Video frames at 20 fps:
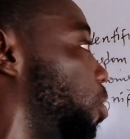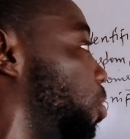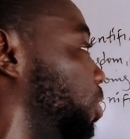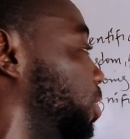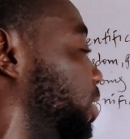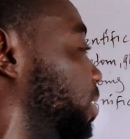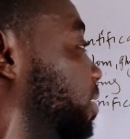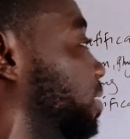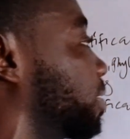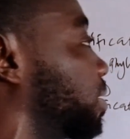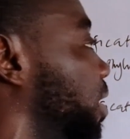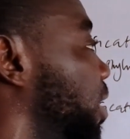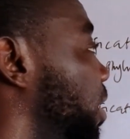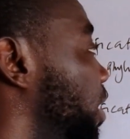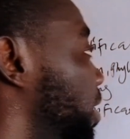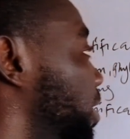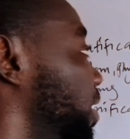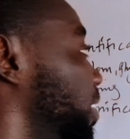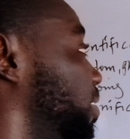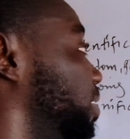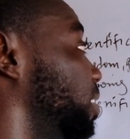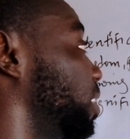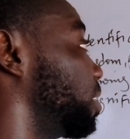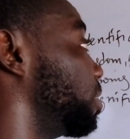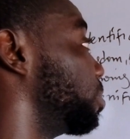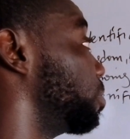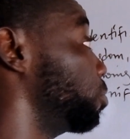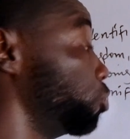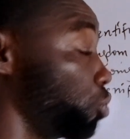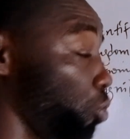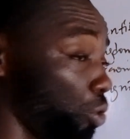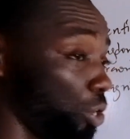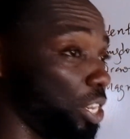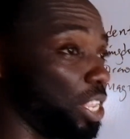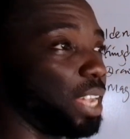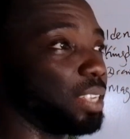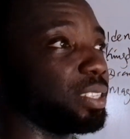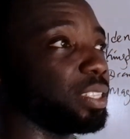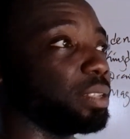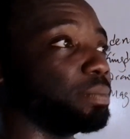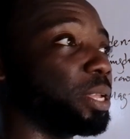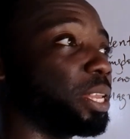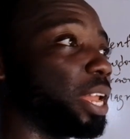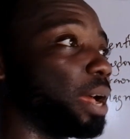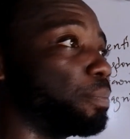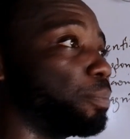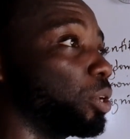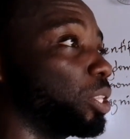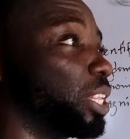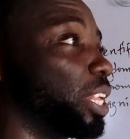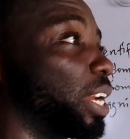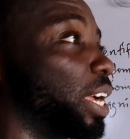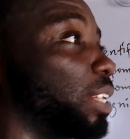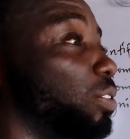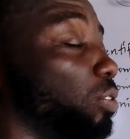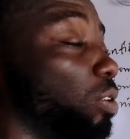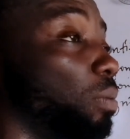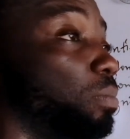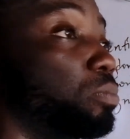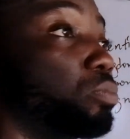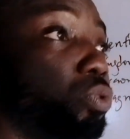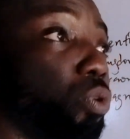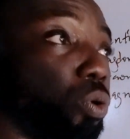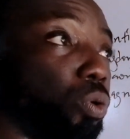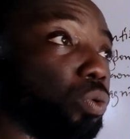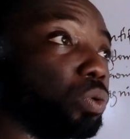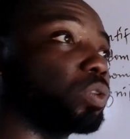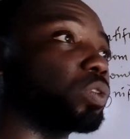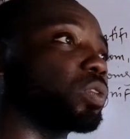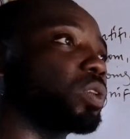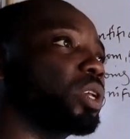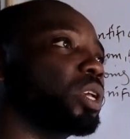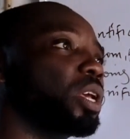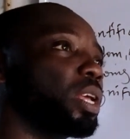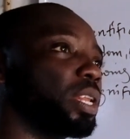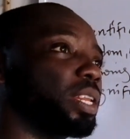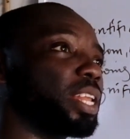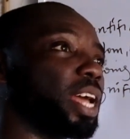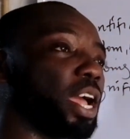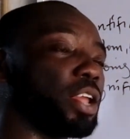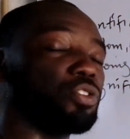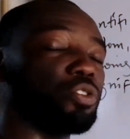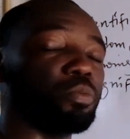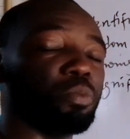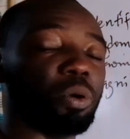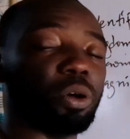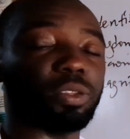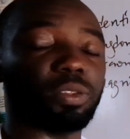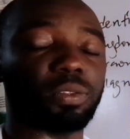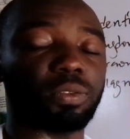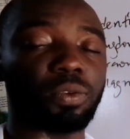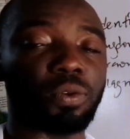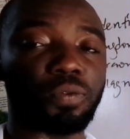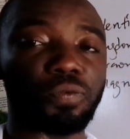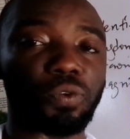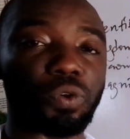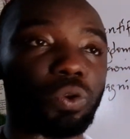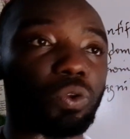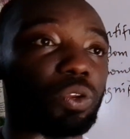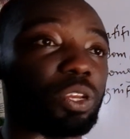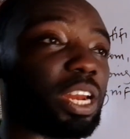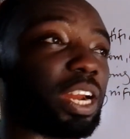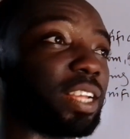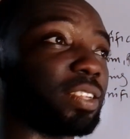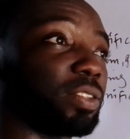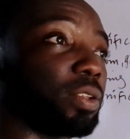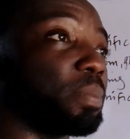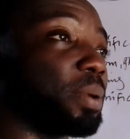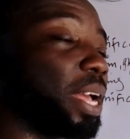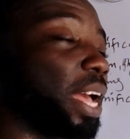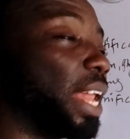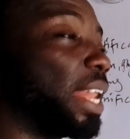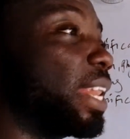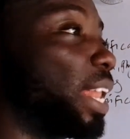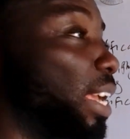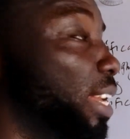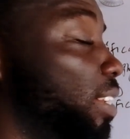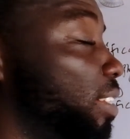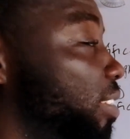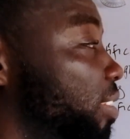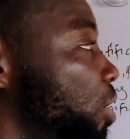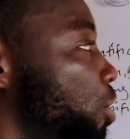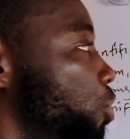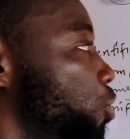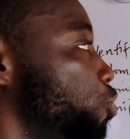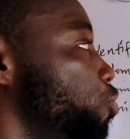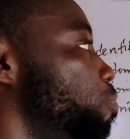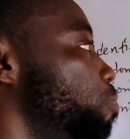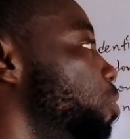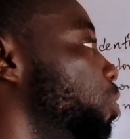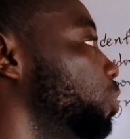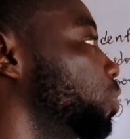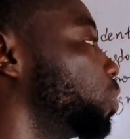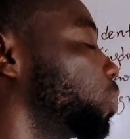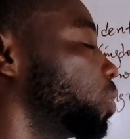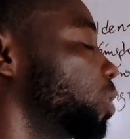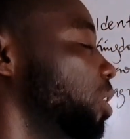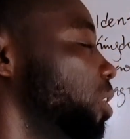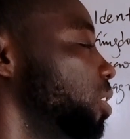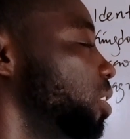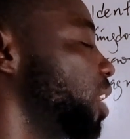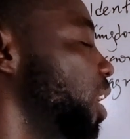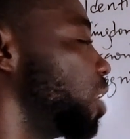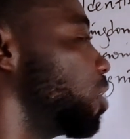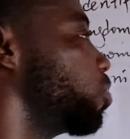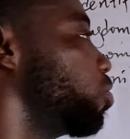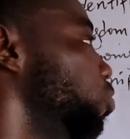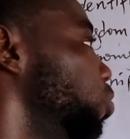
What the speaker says: all this thing. Though they are similar, but there are some rules that you must follow. There are some guidelines you must take